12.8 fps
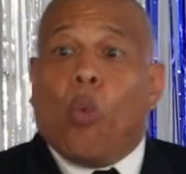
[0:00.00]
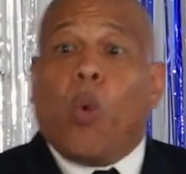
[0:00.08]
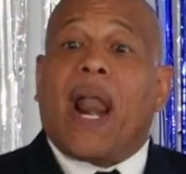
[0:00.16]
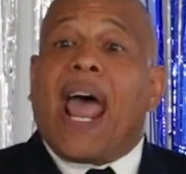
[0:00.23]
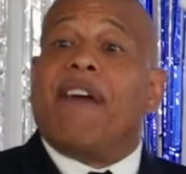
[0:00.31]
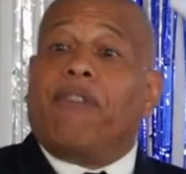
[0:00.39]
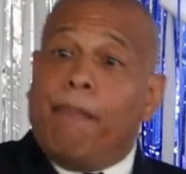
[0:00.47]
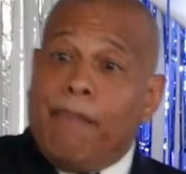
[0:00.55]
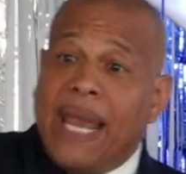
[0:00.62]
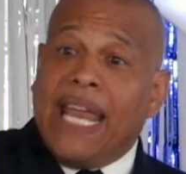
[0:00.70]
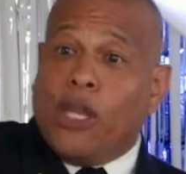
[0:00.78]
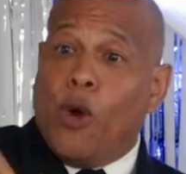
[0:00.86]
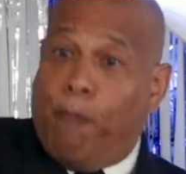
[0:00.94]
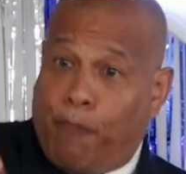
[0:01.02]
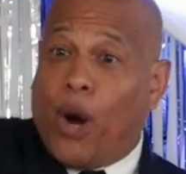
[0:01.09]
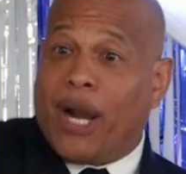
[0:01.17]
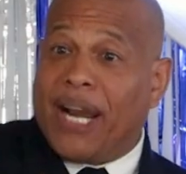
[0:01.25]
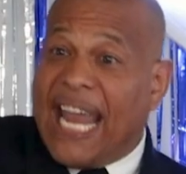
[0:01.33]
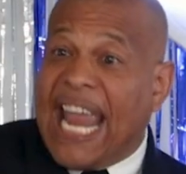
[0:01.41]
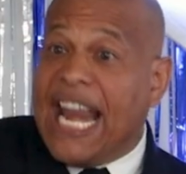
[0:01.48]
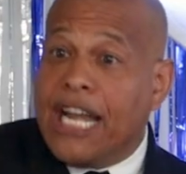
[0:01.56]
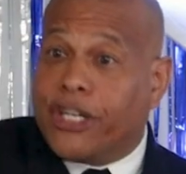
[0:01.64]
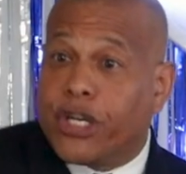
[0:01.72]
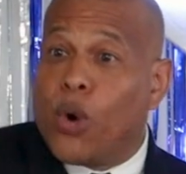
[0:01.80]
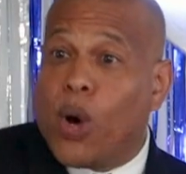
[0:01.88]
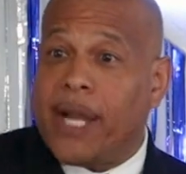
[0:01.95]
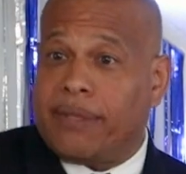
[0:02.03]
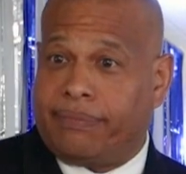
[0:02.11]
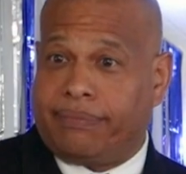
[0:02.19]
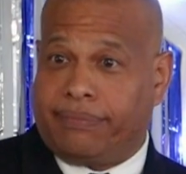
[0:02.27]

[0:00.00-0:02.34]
Whatever meat you put into it,